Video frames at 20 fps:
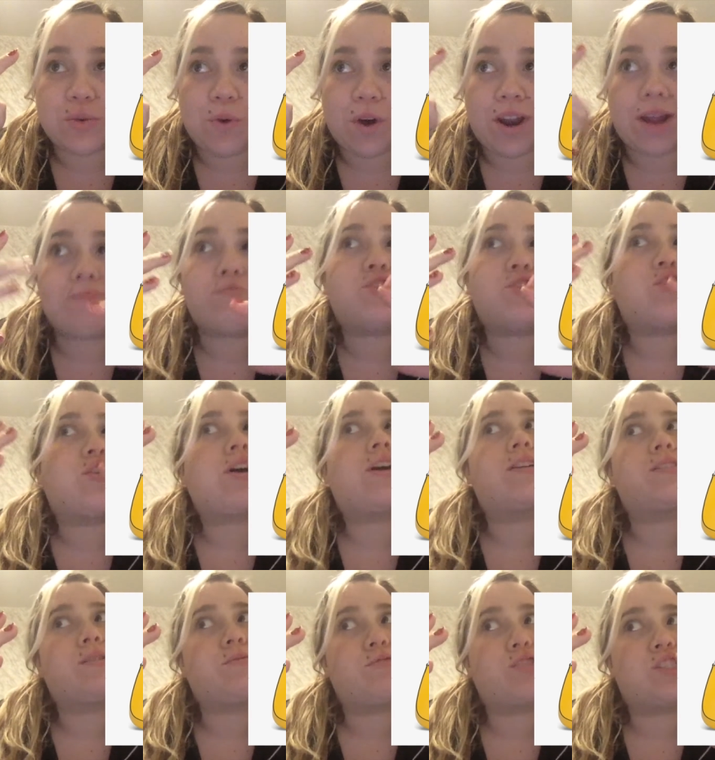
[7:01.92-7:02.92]
wanted, I'm still not going to
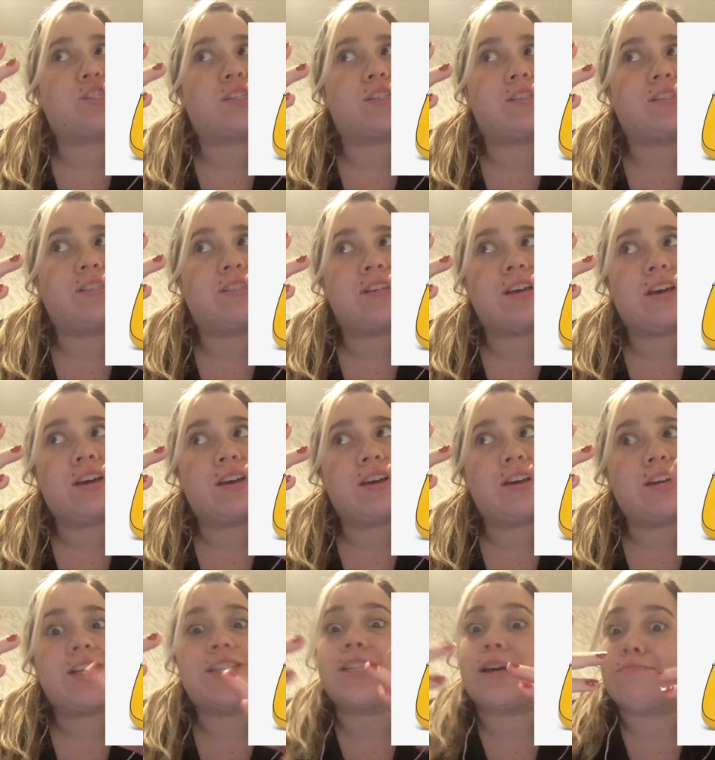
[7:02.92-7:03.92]
say what she is
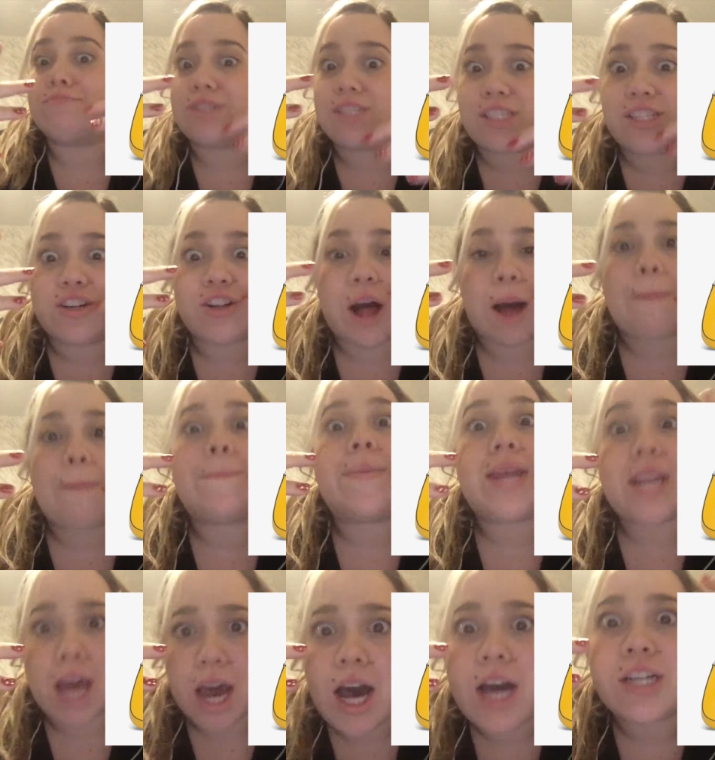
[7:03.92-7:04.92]
because I'm still, I'm going
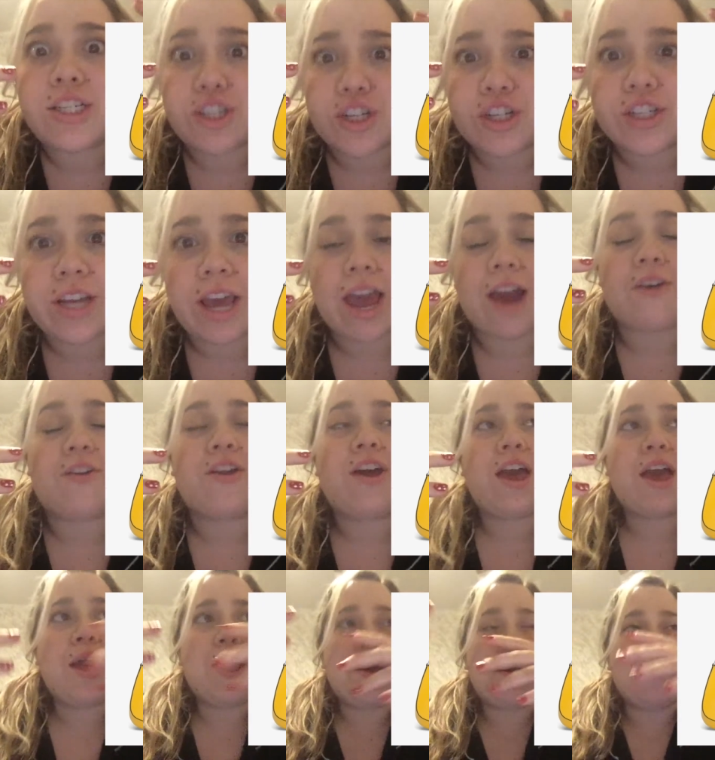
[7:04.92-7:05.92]
to hunt her down.
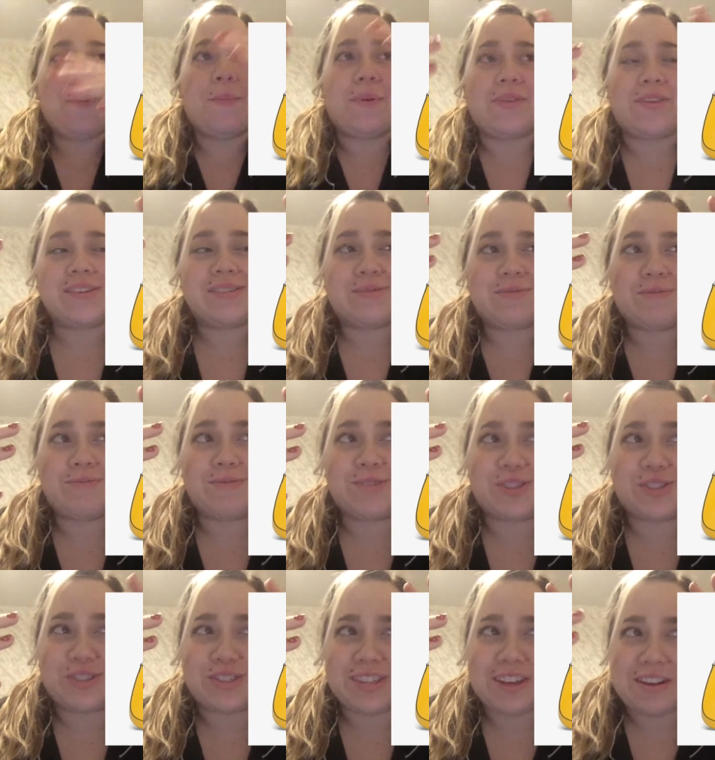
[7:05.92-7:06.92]
But this one was
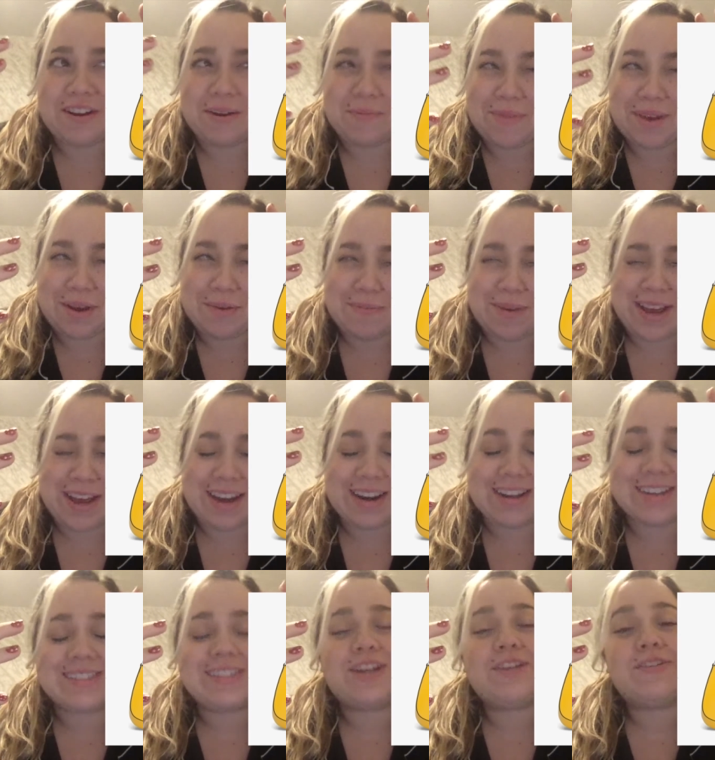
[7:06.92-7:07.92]
just there and I'm like, oh my God.
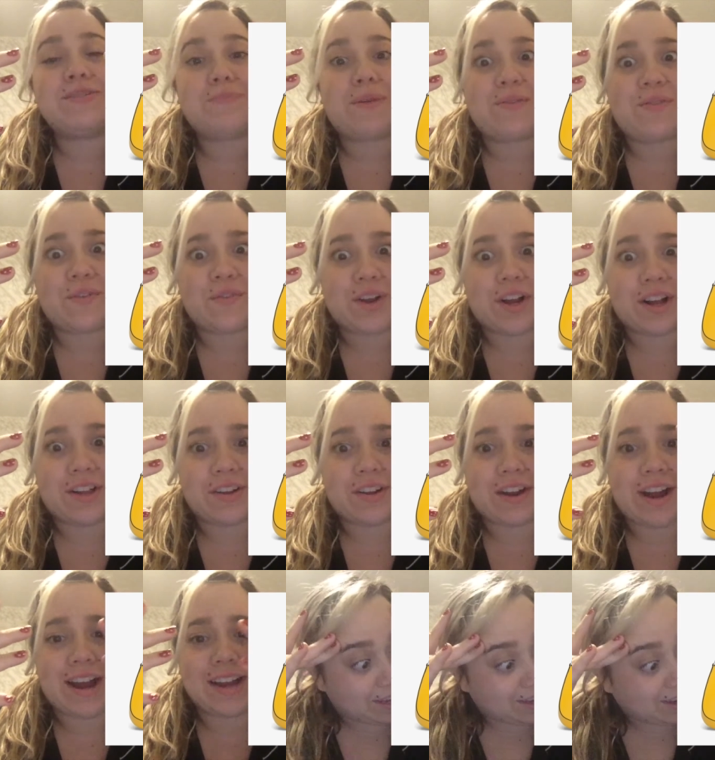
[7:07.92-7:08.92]
Because yellow is my favorite color,
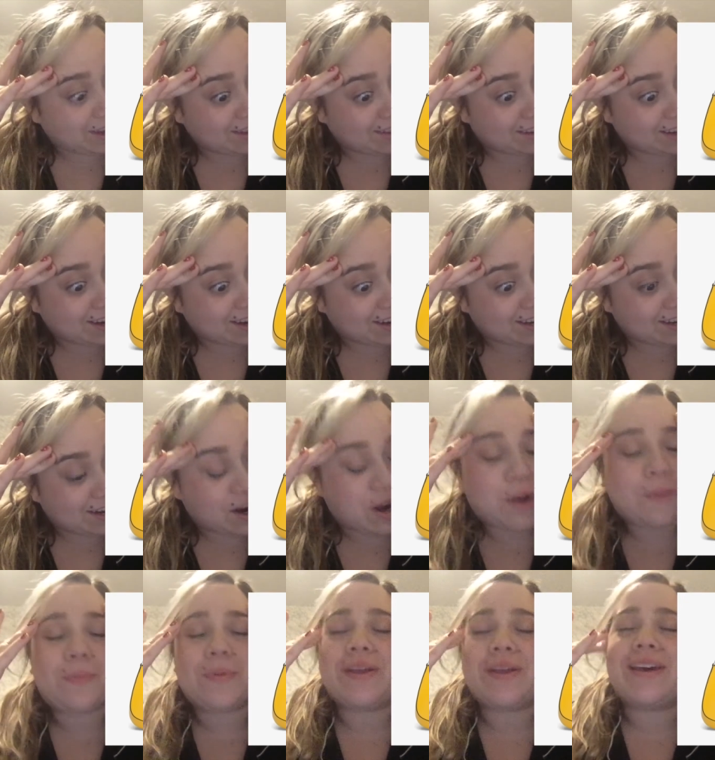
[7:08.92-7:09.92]
guys. I think I need her.
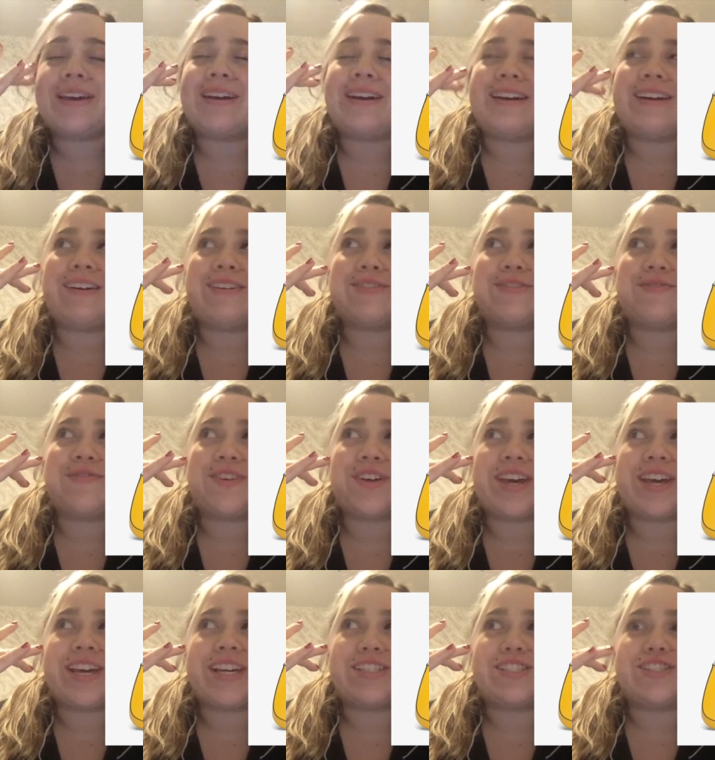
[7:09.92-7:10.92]
But like, I also feel
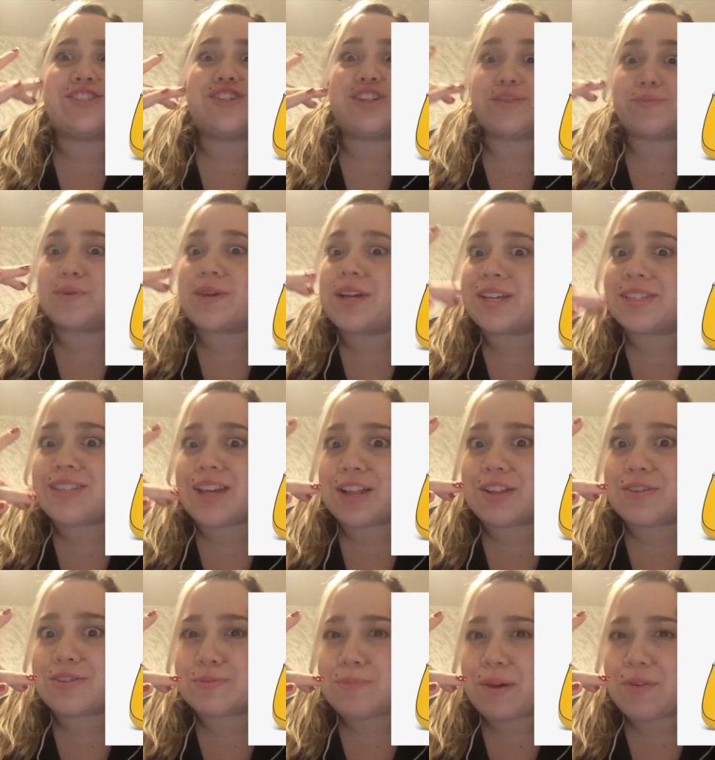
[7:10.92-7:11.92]
like it's just because yellow
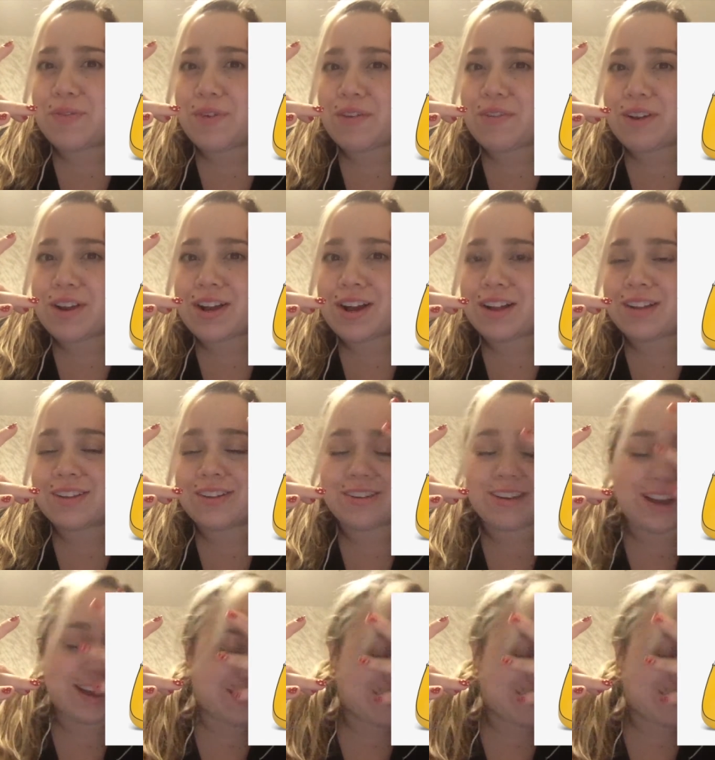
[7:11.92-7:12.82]
is my favorite color. I